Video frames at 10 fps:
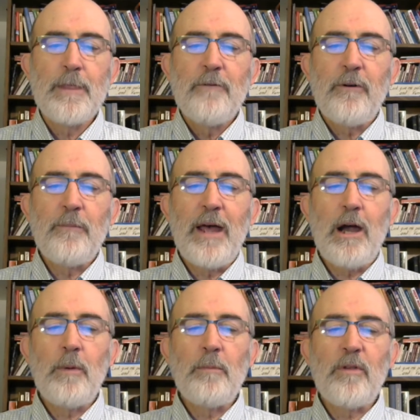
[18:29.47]
From there,
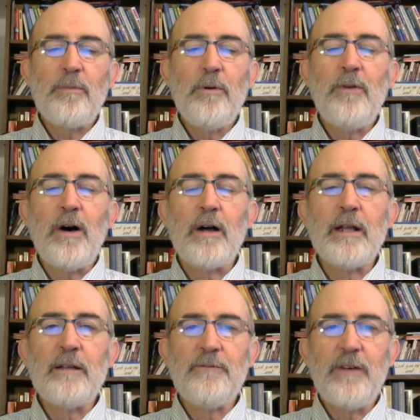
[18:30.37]
we must move on
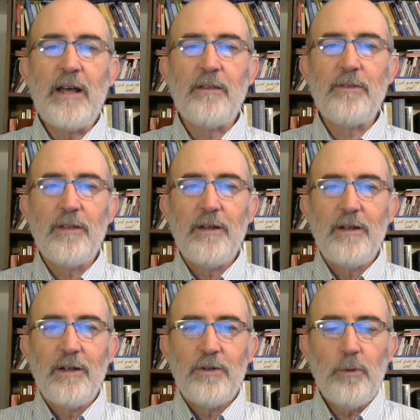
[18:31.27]
in faith
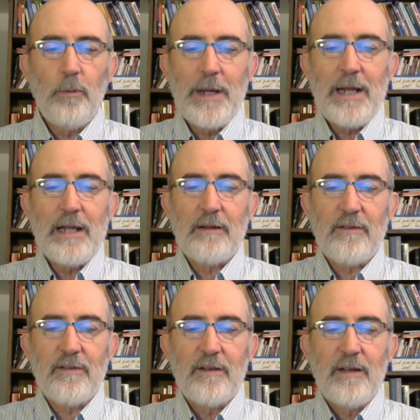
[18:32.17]
to
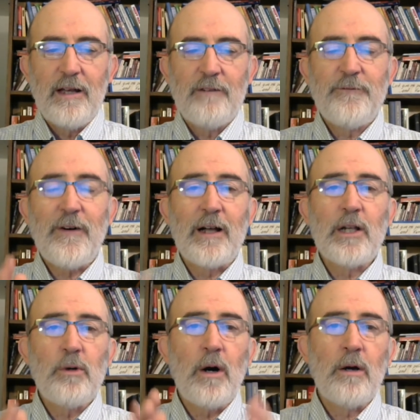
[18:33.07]
obedience and
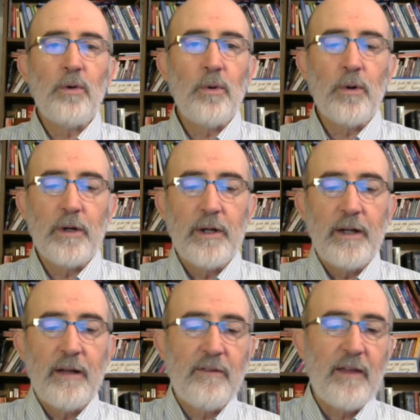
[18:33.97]
follow our Lord
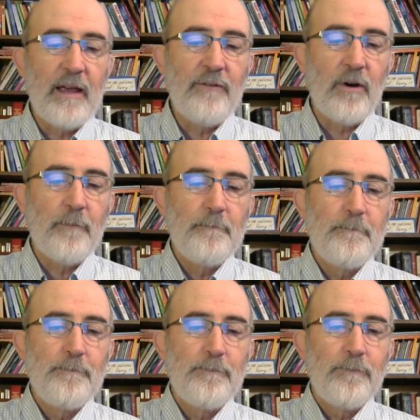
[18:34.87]
and Savior.
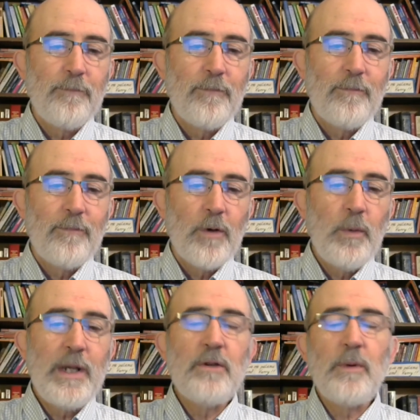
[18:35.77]
We
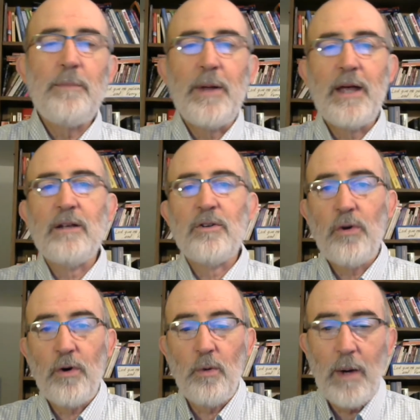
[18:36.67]
need to repent and
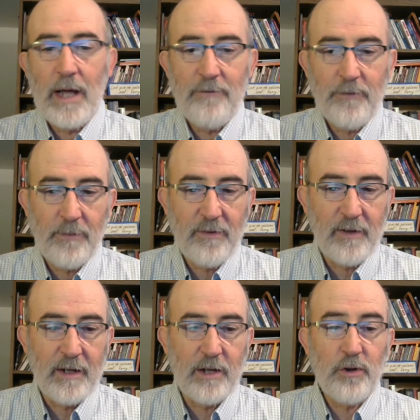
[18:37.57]
turn away from
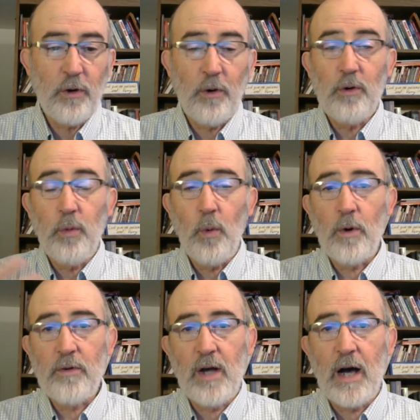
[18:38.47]
sin and turn
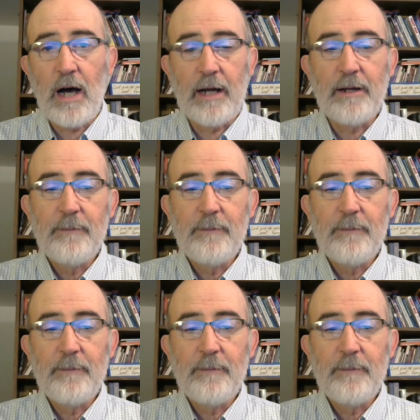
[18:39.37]
towards God.